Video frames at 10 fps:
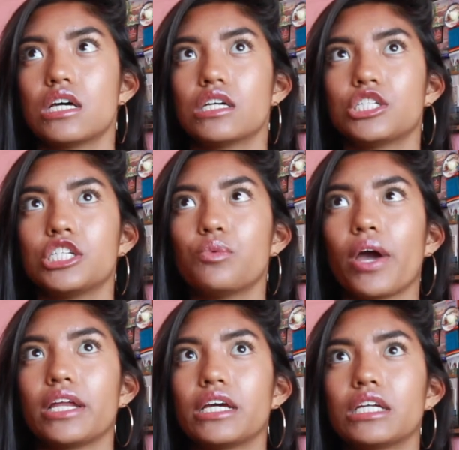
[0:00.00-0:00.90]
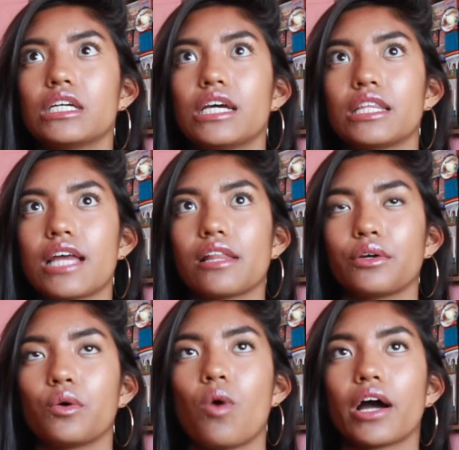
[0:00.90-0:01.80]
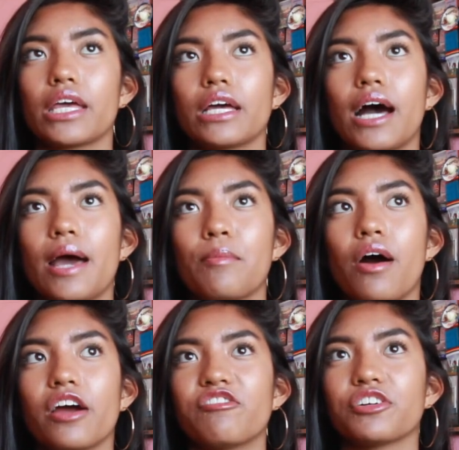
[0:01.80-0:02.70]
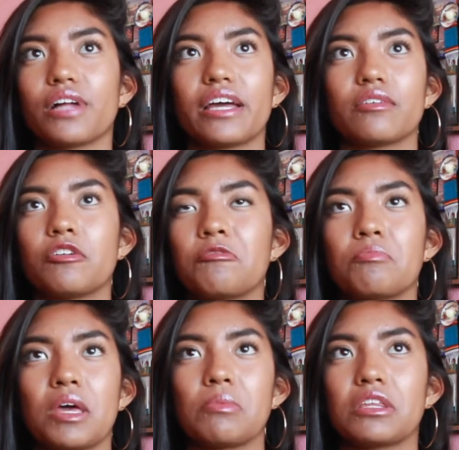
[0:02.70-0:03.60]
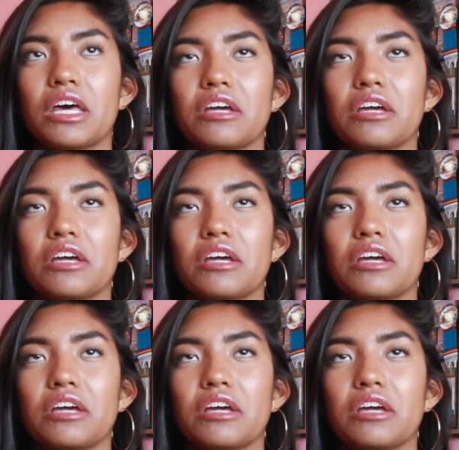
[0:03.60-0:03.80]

She waited in that little walking guy part for maybe